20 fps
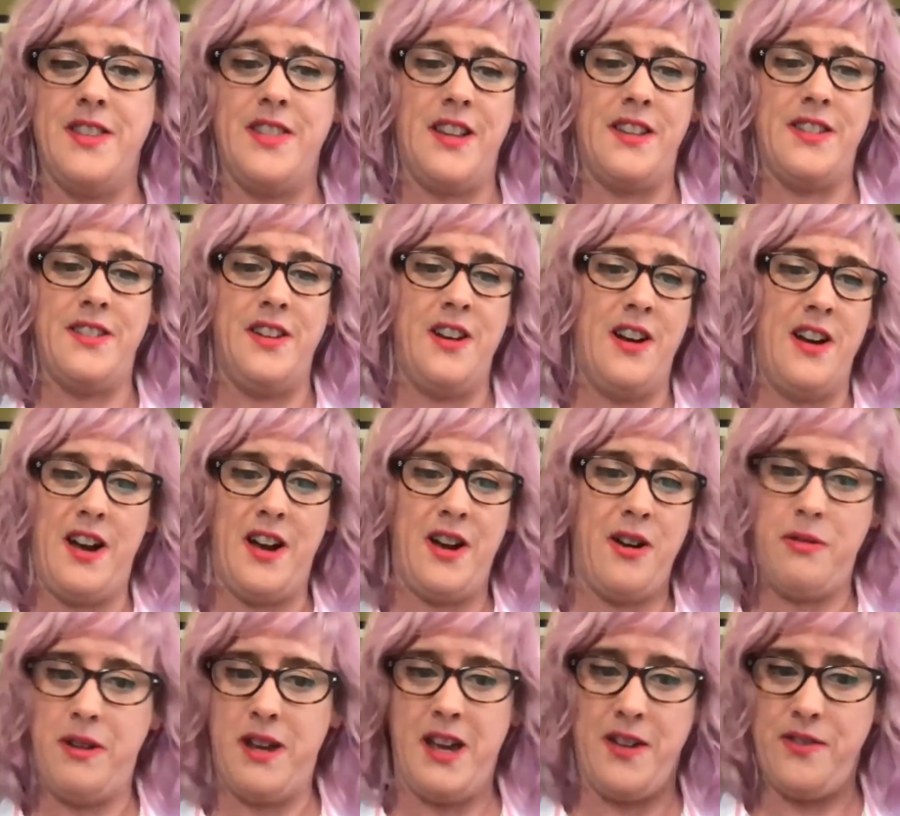and that's not
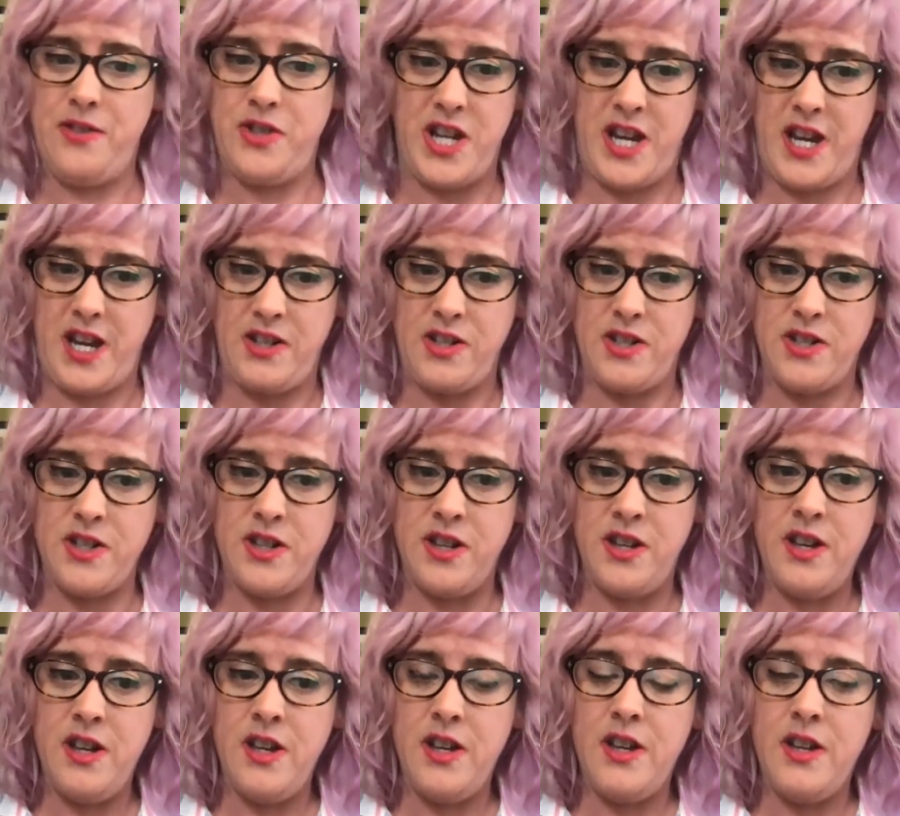how we have change.
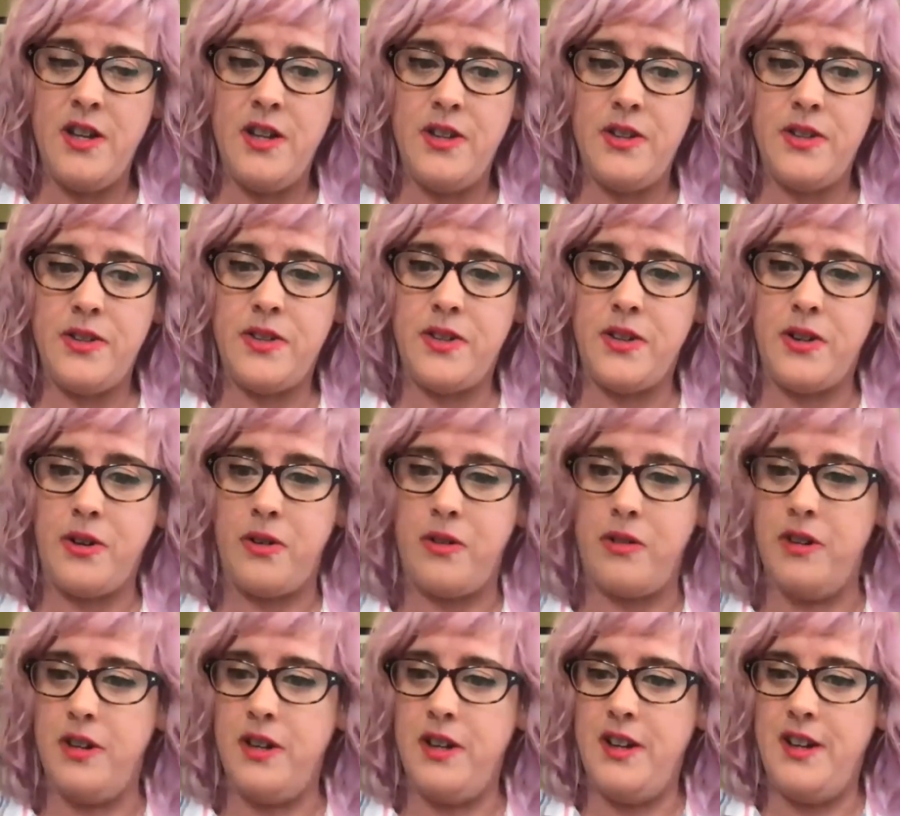
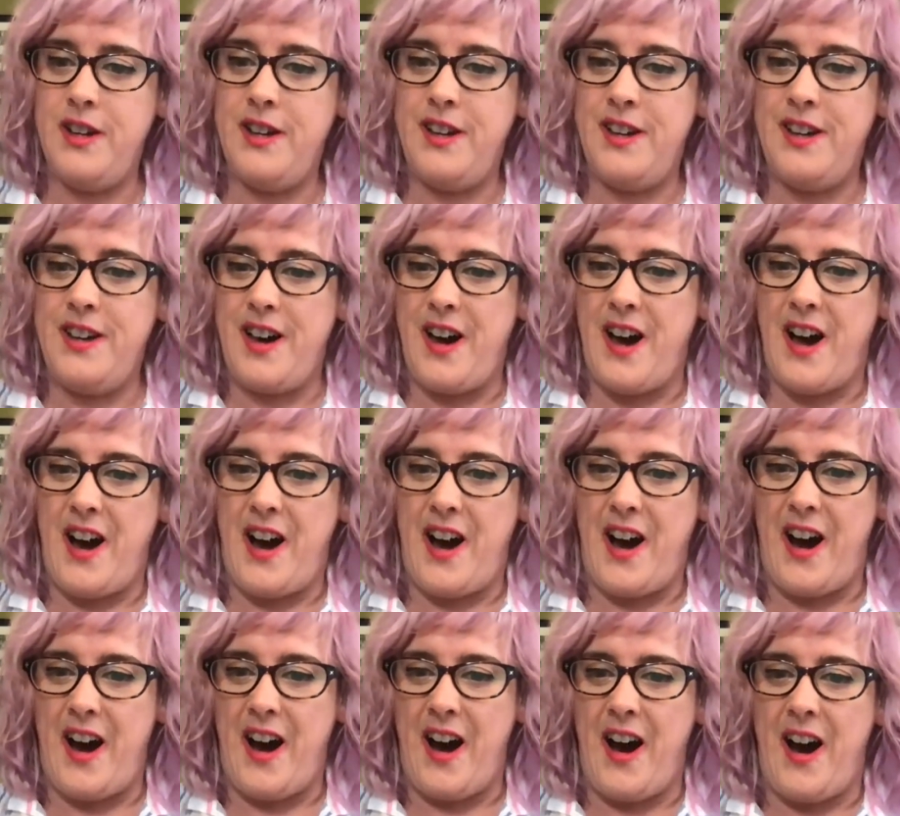So
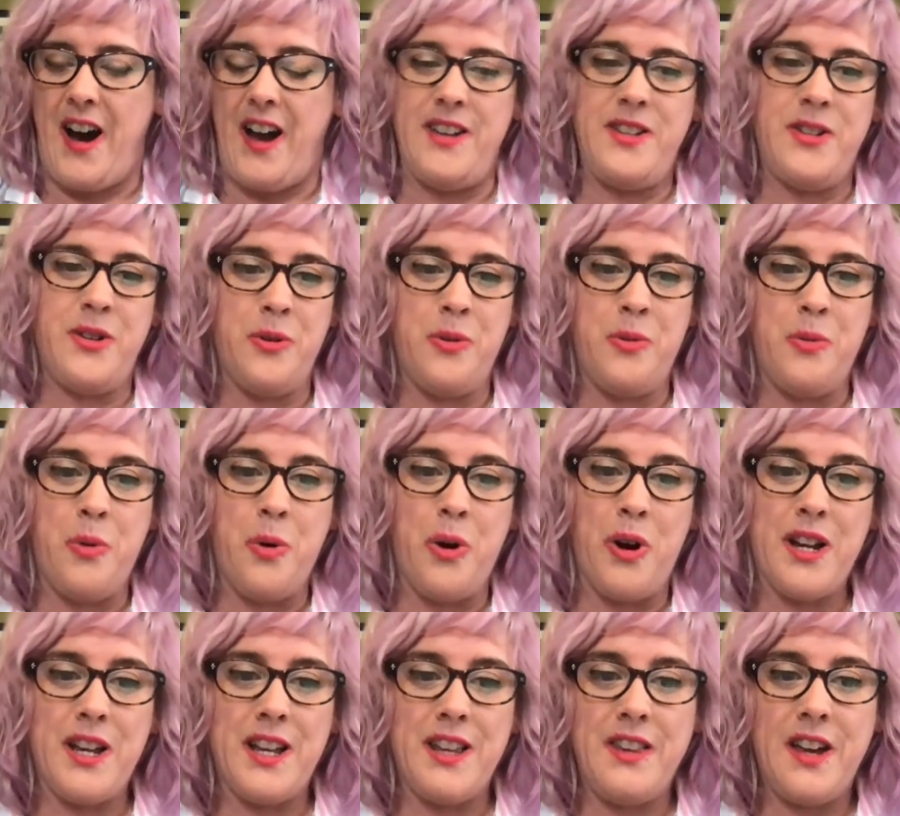I don't
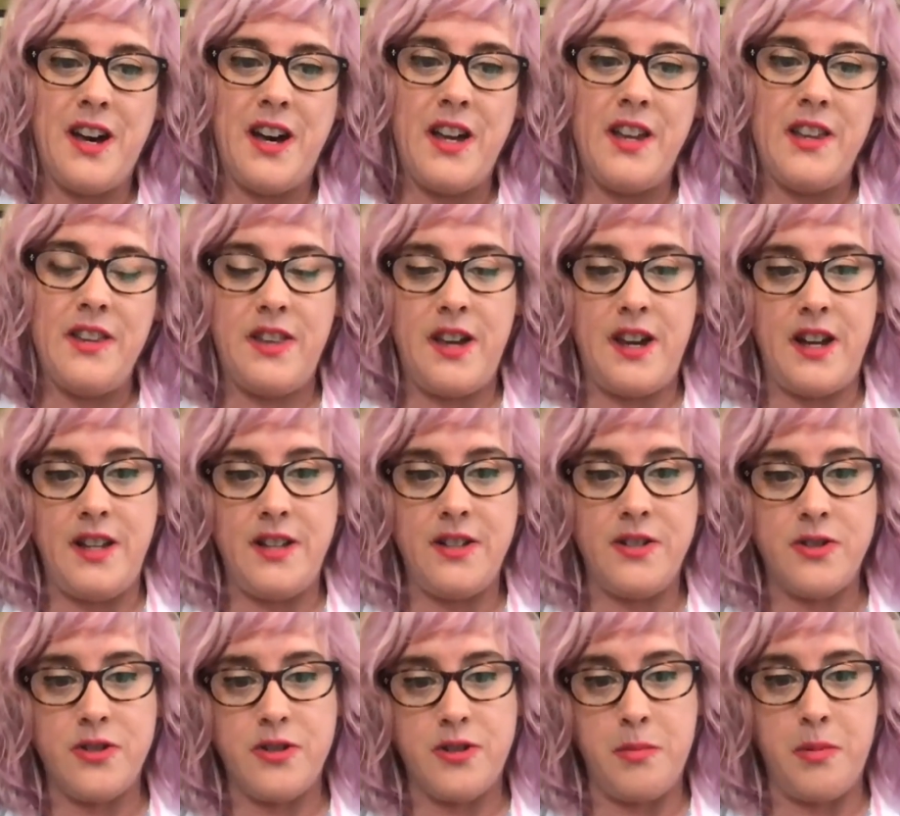work in that that
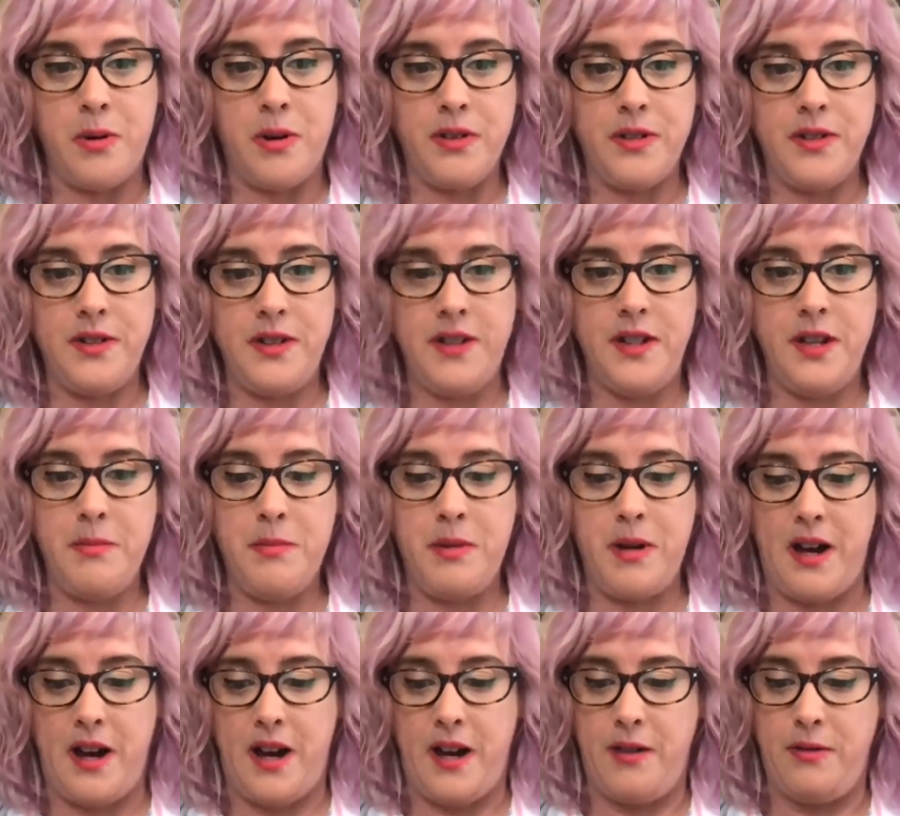industry personally,
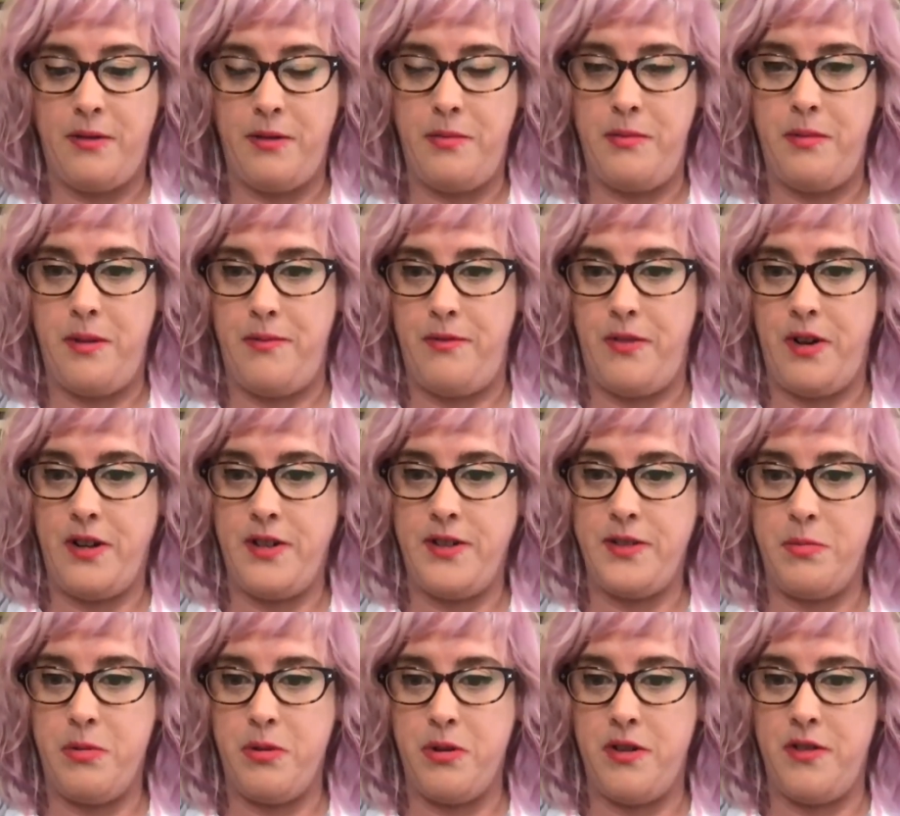but I would I'm very
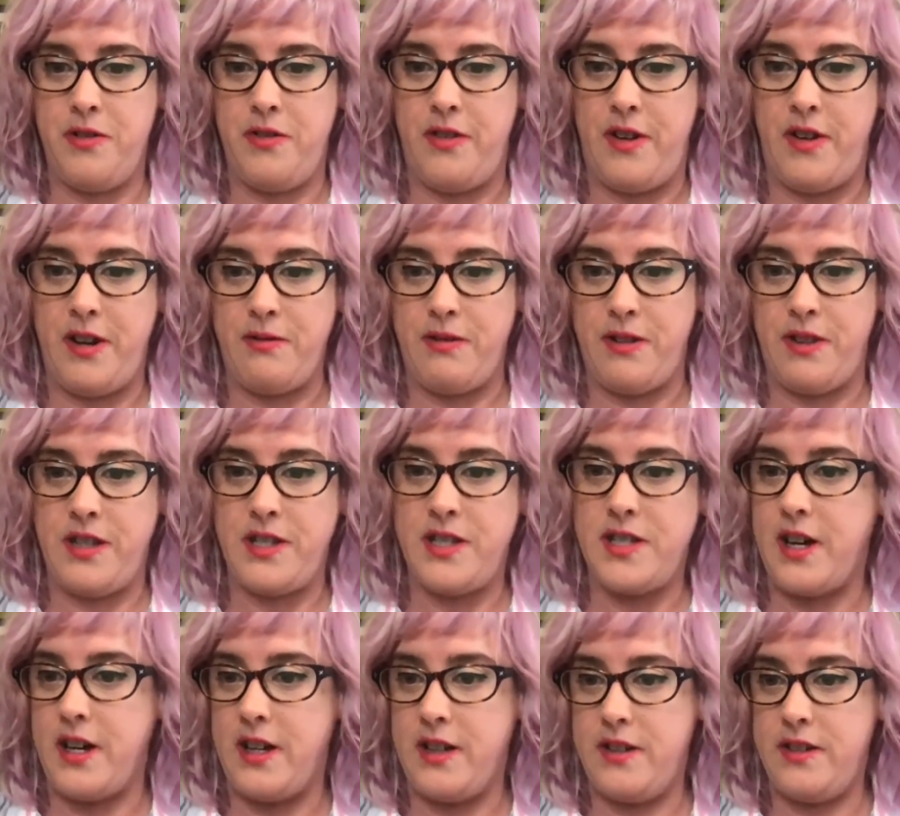supportive of anyone that
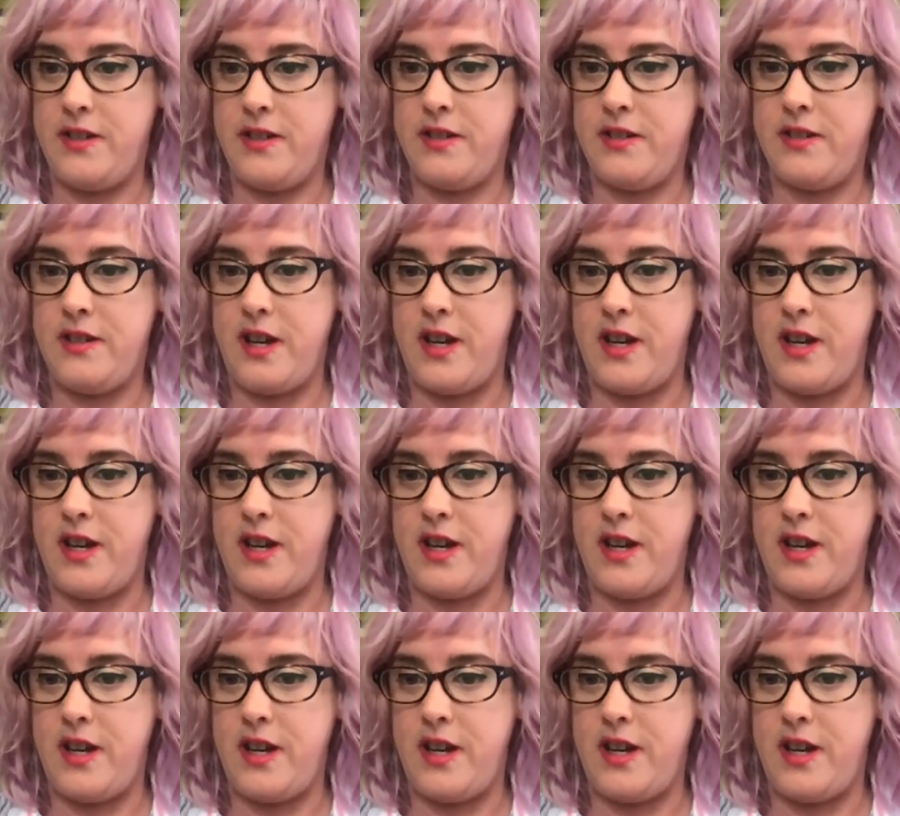does.